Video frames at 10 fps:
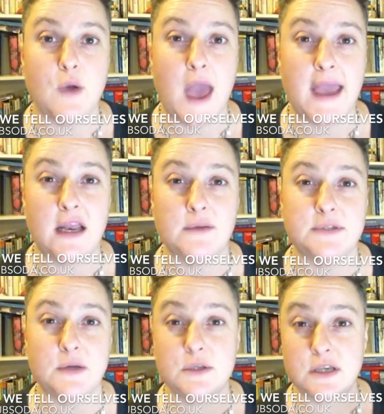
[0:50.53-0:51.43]
a Club
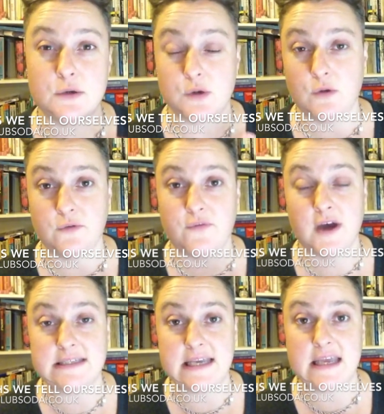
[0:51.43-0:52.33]
Soda social on the
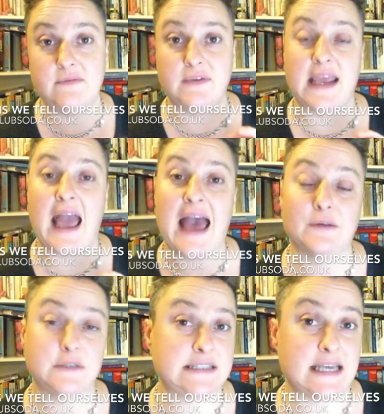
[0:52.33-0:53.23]
Friday evening and
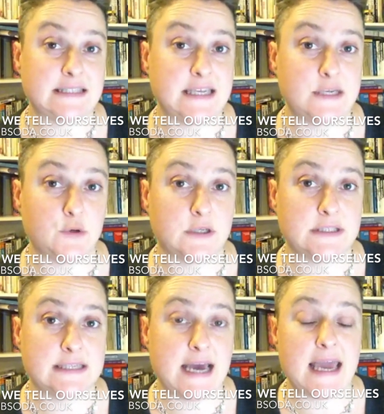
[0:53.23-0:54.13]
on the Saturday during the
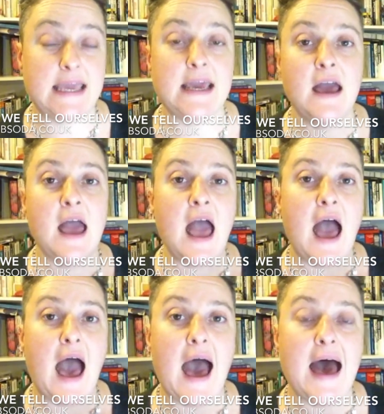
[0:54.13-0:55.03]
day.
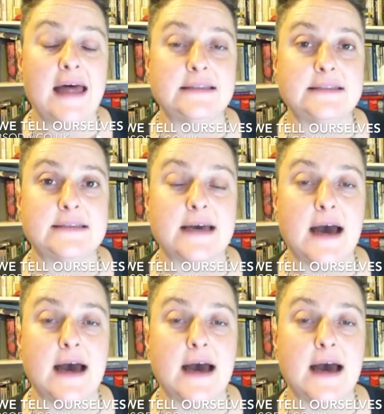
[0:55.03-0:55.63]
And